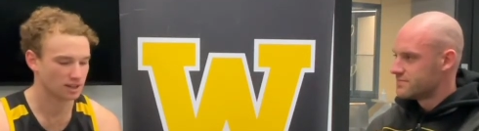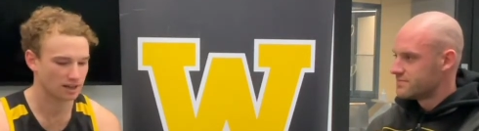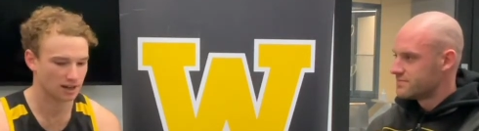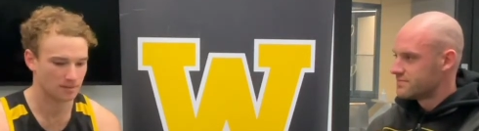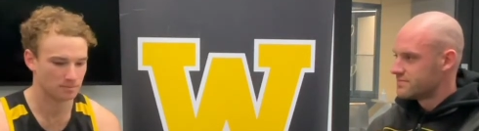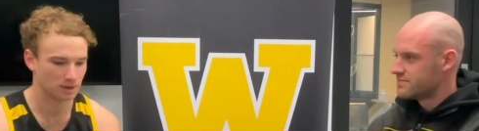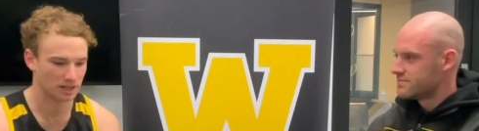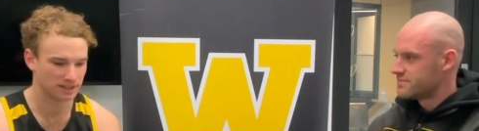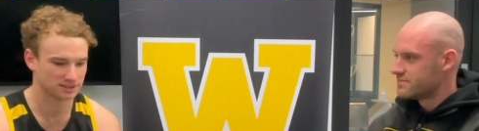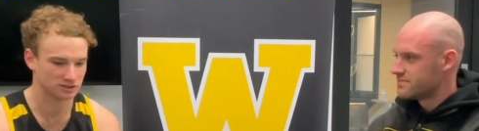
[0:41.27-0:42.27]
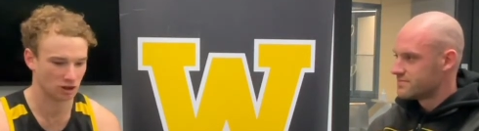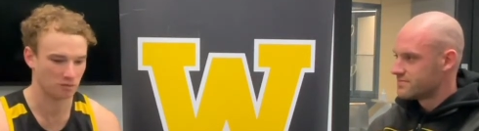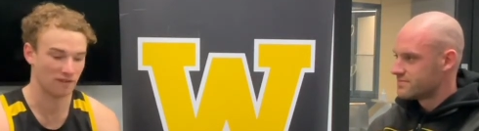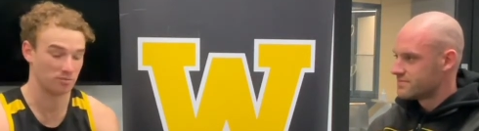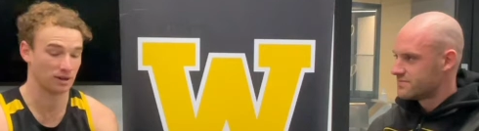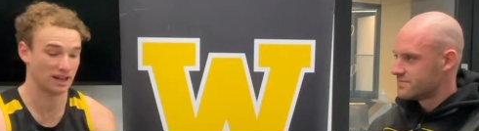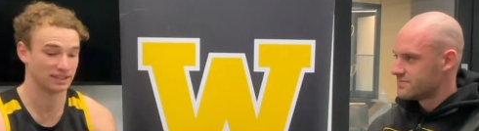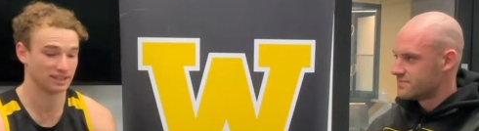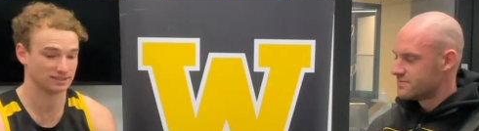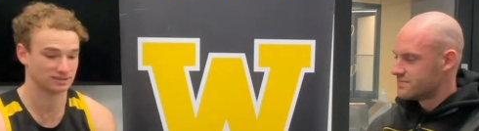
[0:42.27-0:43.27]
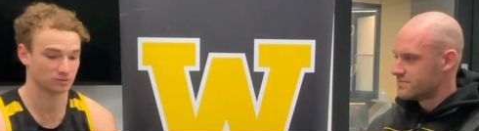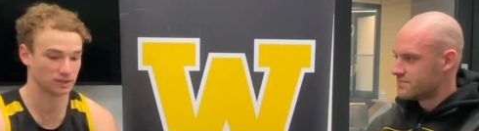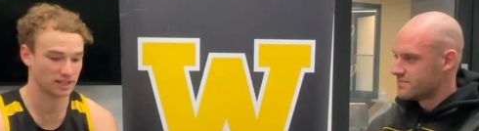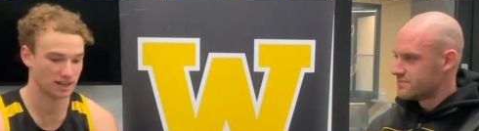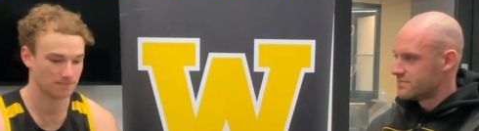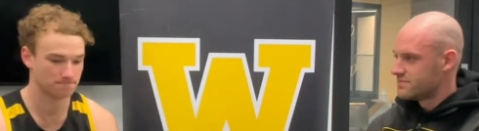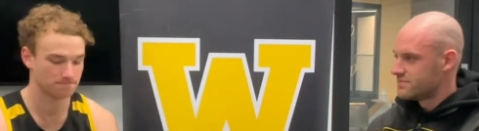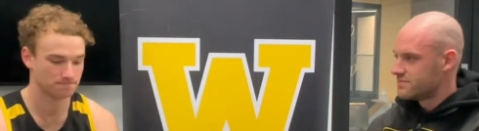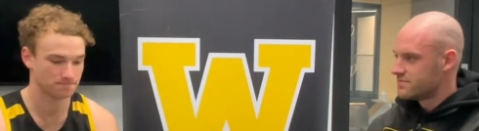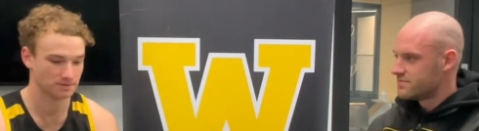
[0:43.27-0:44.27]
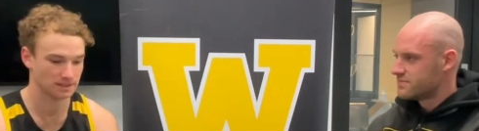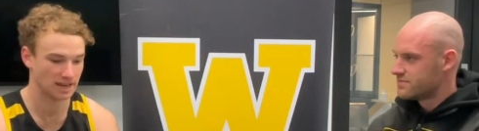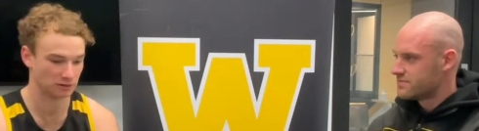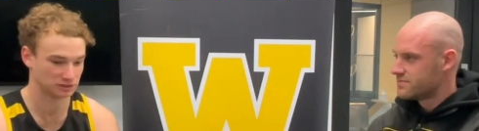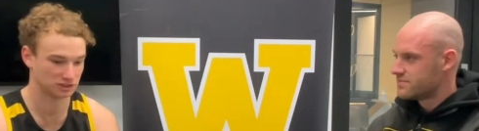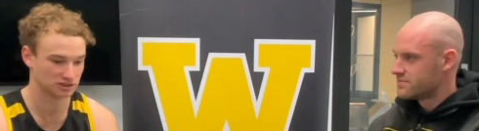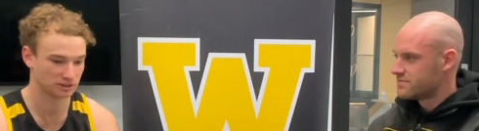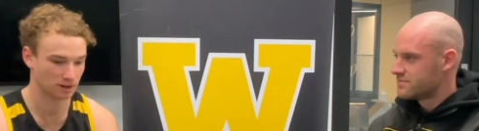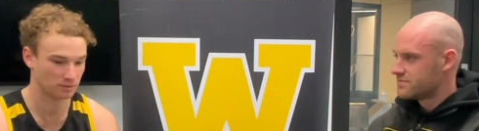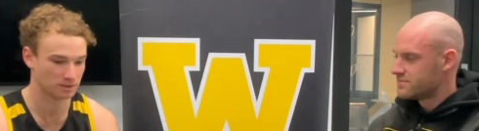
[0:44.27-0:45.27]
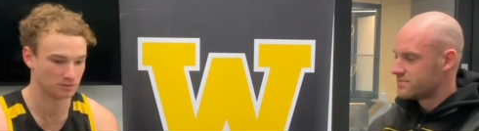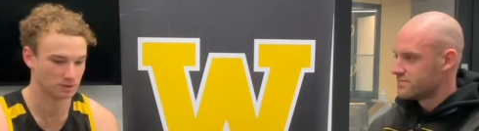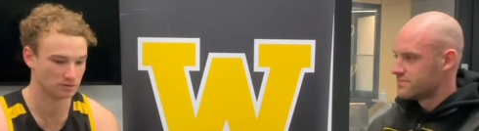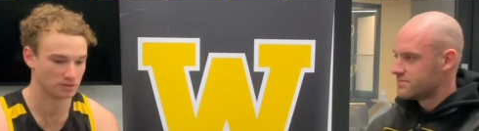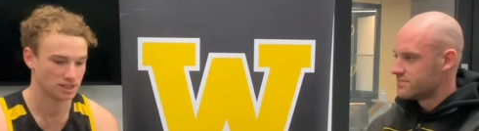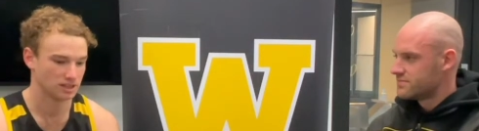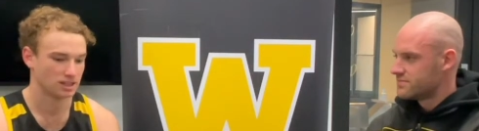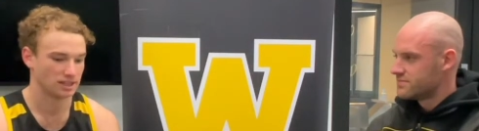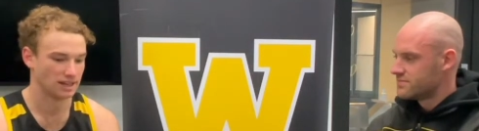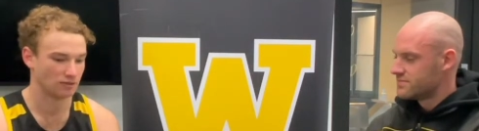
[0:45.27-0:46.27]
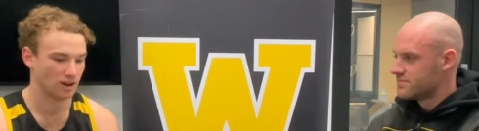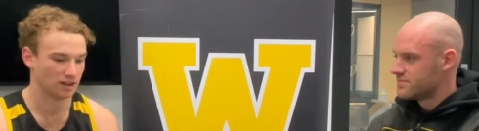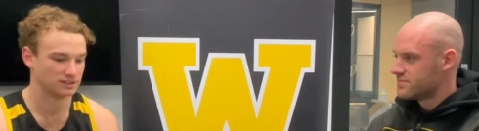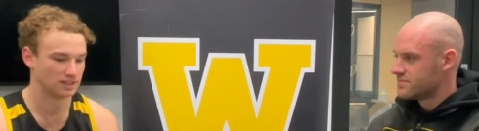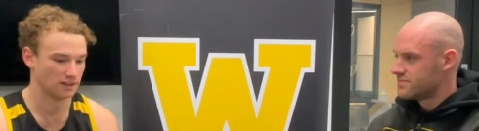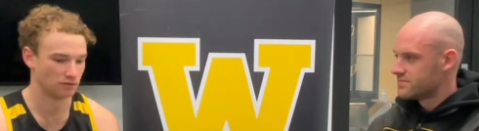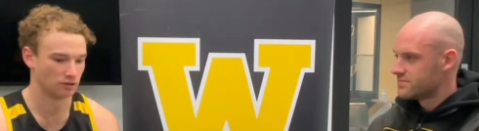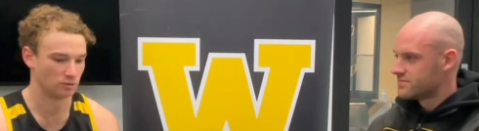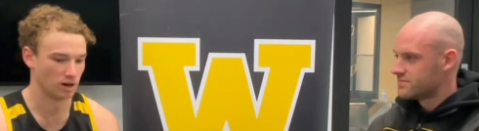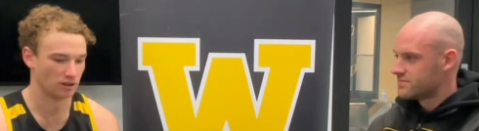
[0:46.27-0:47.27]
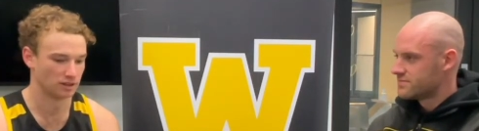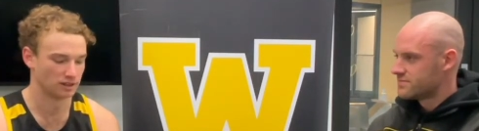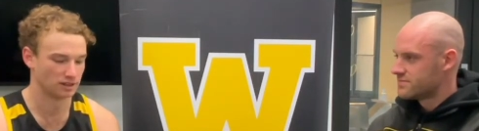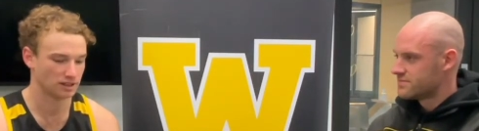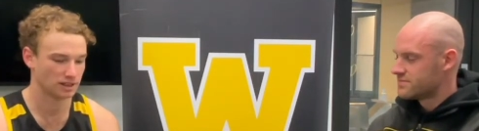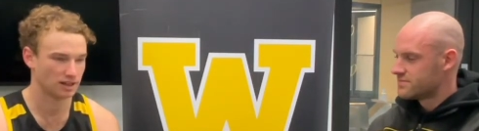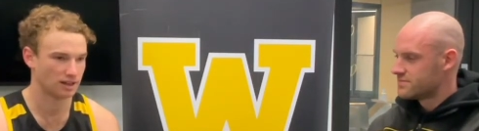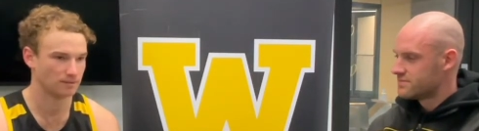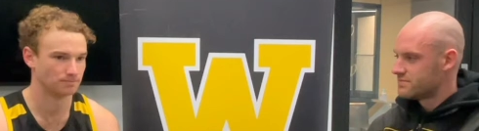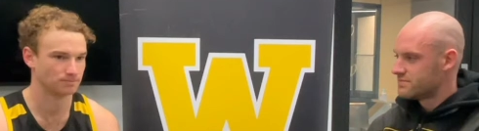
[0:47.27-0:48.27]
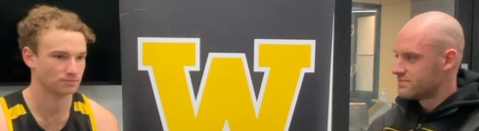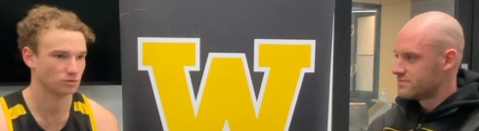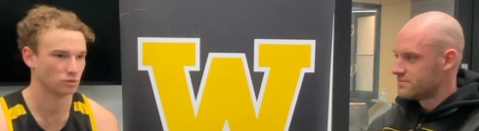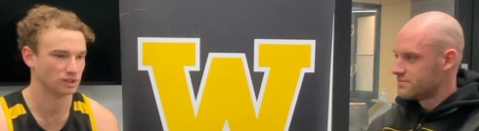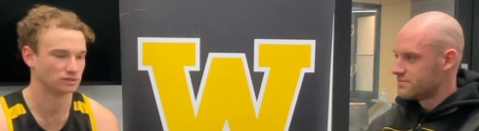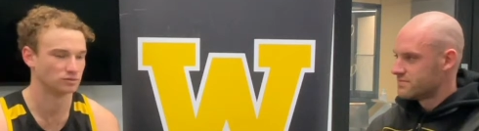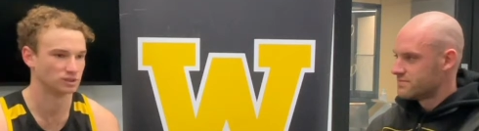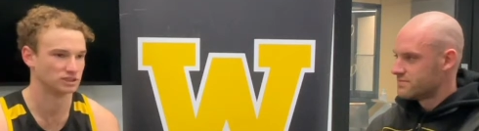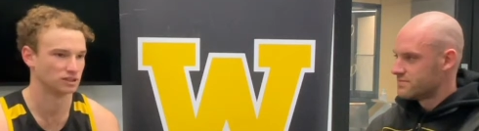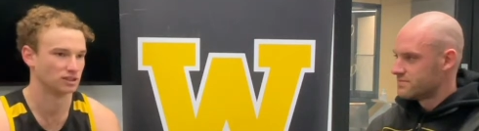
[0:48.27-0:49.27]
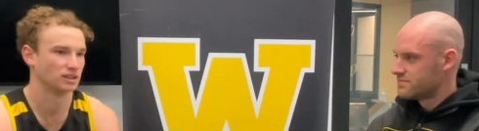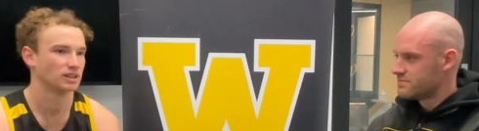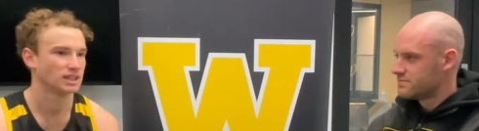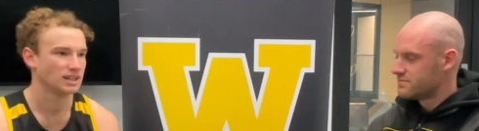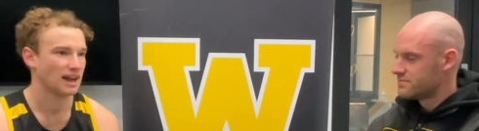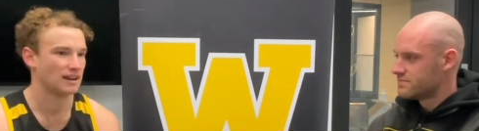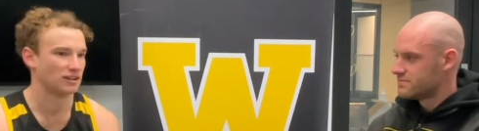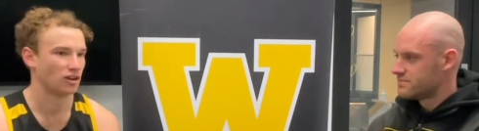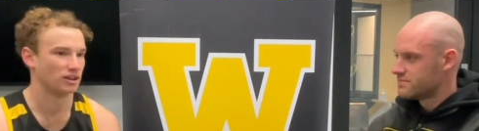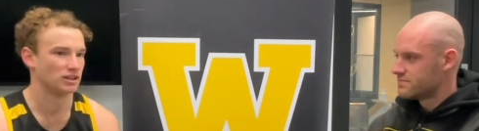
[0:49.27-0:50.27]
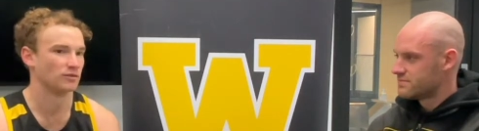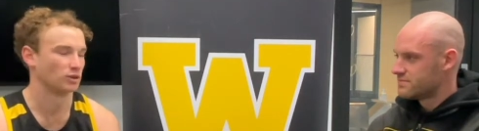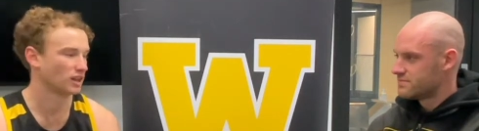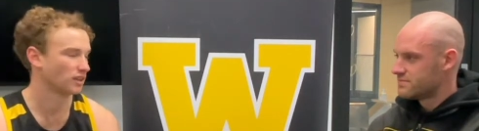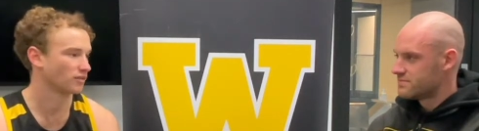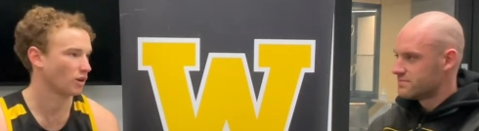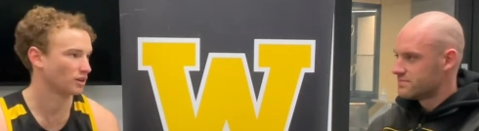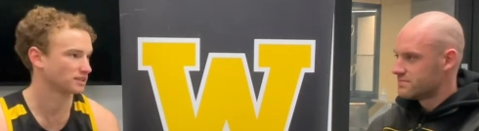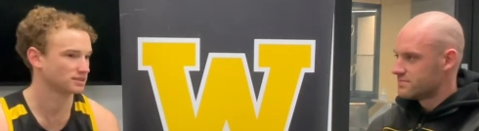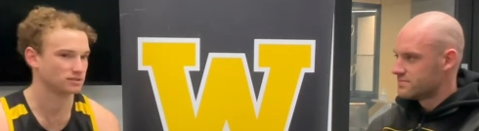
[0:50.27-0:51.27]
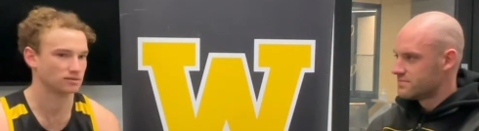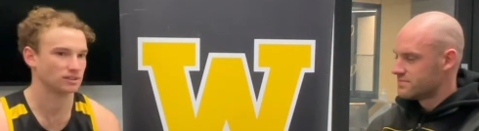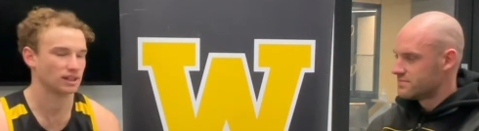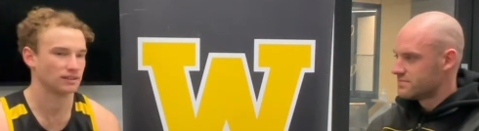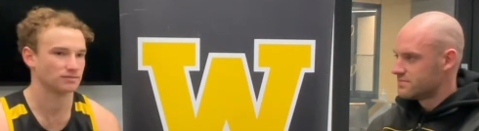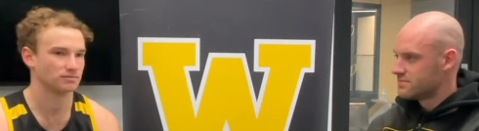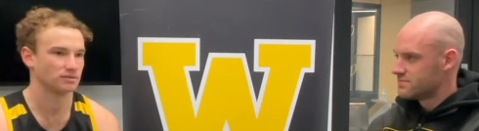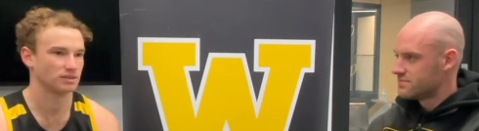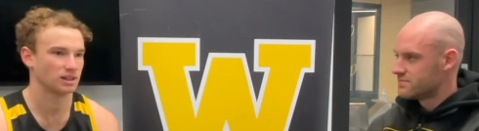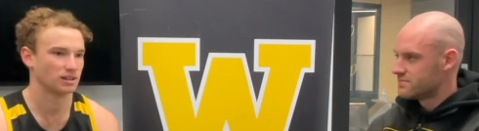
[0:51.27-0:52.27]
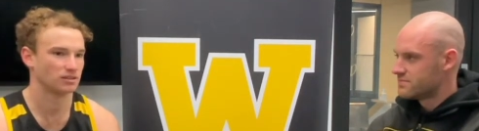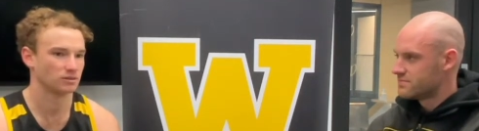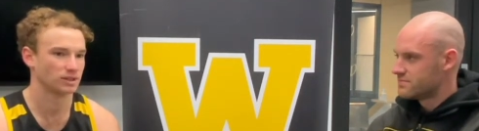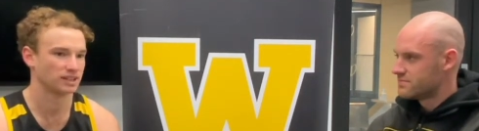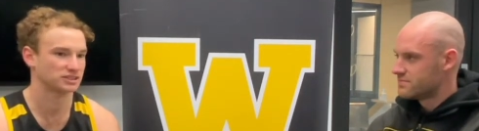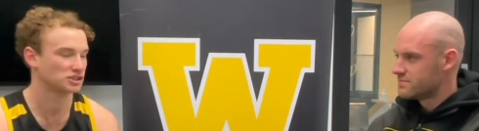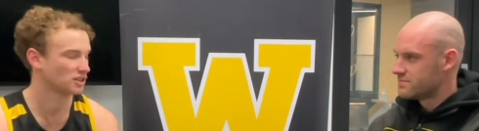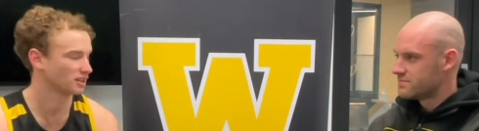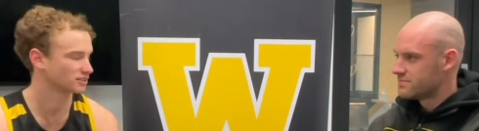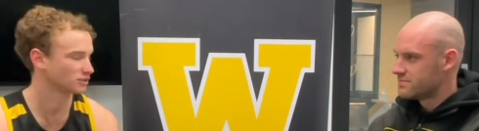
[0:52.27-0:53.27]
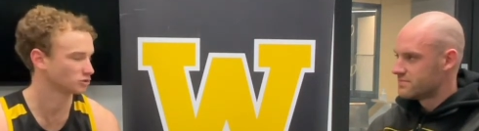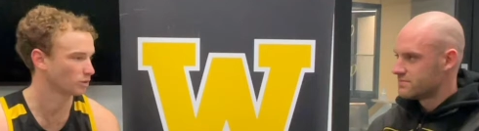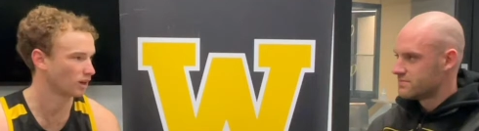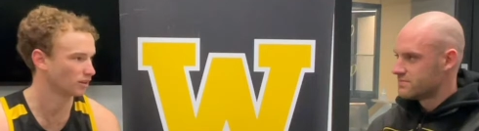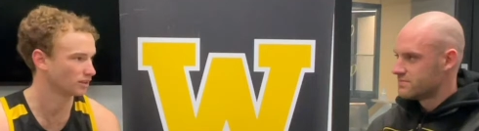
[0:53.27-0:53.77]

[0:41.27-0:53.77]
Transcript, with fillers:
Speaker 1: um, playing against a side we've never played against, we, um, yeah, it was an interesting one. We, we yeah, rallied together really well and um, we, we sort of had an idea of what they'd throw at us and, yeah, we executed our skills well